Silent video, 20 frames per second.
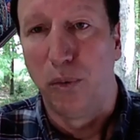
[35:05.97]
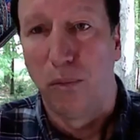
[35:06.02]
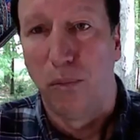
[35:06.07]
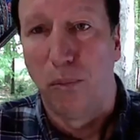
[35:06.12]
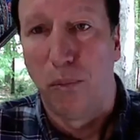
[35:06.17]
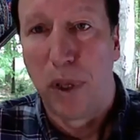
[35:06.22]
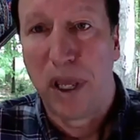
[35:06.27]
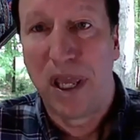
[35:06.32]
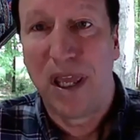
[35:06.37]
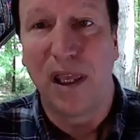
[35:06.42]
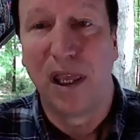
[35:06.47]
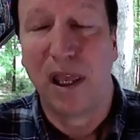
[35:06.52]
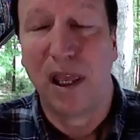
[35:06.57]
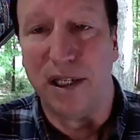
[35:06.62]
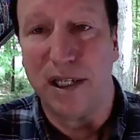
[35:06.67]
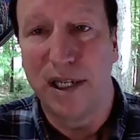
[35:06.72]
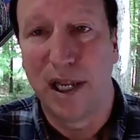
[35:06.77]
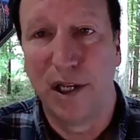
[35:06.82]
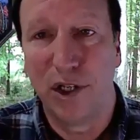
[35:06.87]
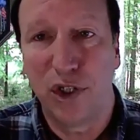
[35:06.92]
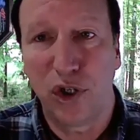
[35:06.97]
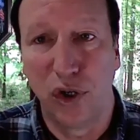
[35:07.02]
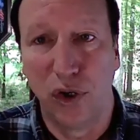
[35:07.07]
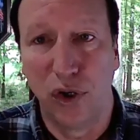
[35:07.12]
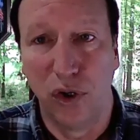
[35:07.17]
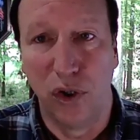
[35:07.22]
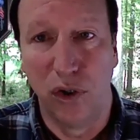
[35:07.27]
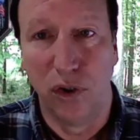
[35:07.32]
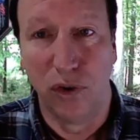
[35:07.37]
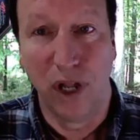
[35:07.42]
being
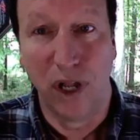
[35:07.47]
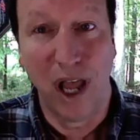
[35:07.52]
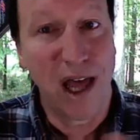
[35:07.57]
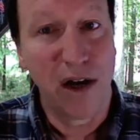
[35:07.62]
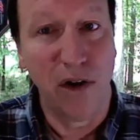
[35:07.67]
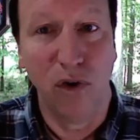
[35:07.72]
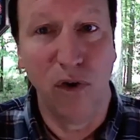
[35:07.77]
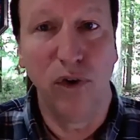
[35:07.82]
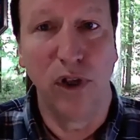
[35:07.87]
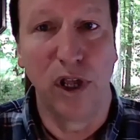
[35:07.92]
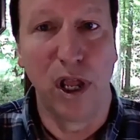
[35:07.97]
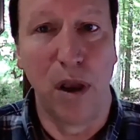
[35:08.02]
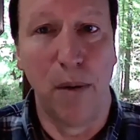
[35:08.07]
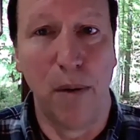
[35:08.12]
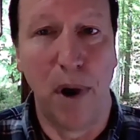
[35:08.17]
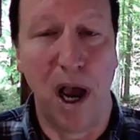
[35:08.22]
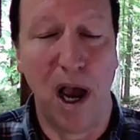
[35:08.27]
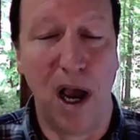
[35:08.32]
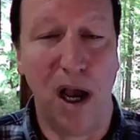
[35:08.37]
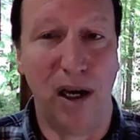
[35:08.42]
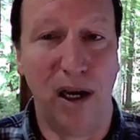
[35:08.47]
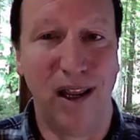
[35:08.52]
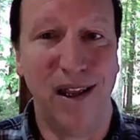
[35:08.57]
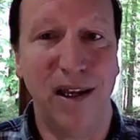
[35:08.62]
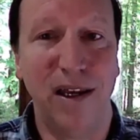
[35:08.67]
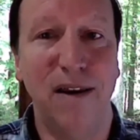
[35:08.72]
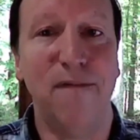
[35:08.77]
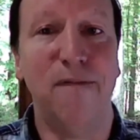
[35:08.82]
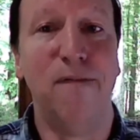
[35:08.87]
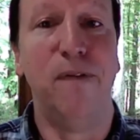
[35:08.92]
intentional, not only about
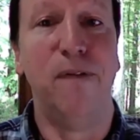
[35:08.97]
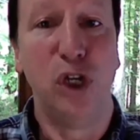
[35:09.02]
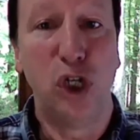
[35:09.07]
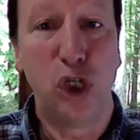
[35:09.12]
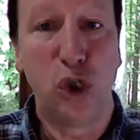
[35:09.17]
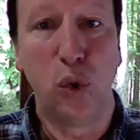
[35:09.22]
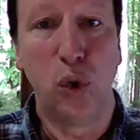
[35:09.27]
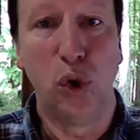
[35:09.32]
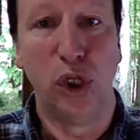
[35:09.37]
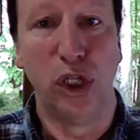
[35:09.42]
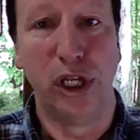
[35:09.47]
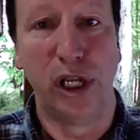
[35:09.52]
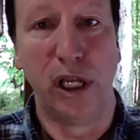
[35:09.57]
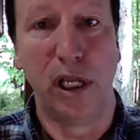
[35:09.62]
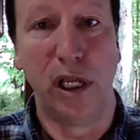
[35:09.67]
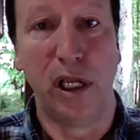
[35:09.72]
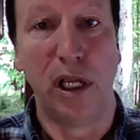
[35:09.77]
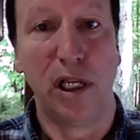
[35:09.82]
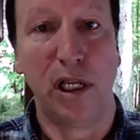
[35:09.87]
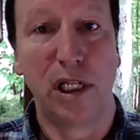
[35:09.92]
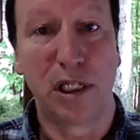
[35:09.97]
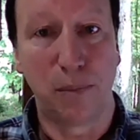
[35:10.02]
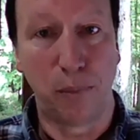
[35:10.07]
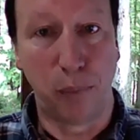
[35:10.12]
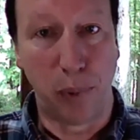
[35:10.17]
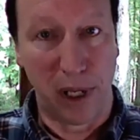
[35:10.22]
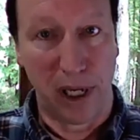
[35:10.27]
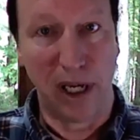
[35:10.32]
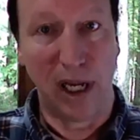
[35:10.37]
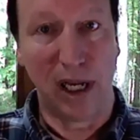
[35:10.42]
individually
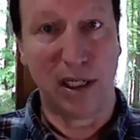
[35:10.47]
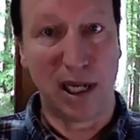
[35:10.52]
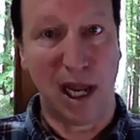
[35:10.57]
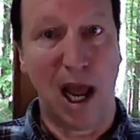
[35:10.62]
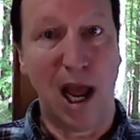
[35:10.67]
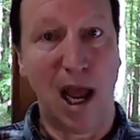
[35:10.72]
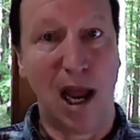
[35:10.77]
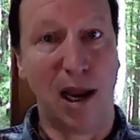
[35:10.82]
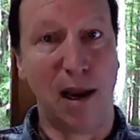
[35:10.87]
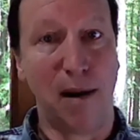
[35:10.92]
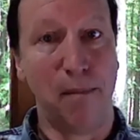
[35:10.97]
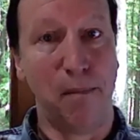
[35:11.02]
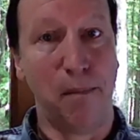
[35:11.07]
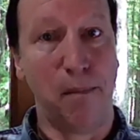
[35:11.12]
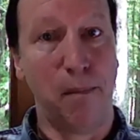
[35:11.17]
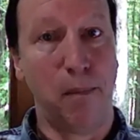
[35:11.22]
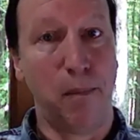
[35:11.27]
spending time